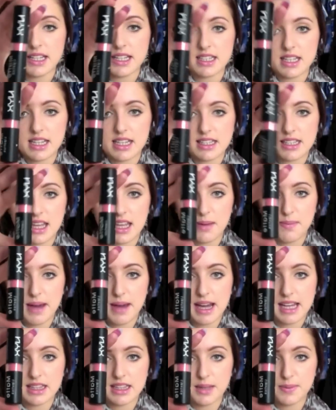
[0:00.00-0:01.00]
It's their
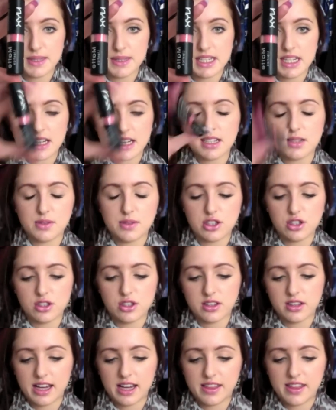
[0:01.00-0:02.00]
matte lipsticks, which look
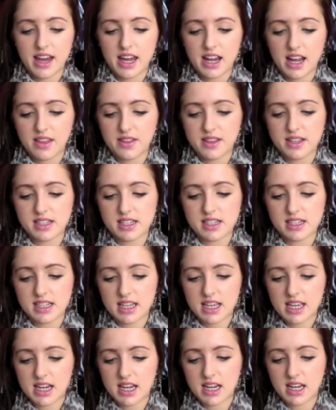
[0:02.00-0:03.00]
like that, and this is
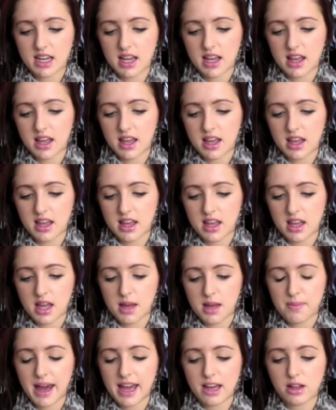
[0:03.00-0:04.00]
in
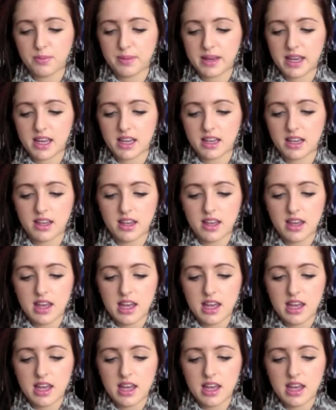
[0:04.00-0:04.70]
pale pink.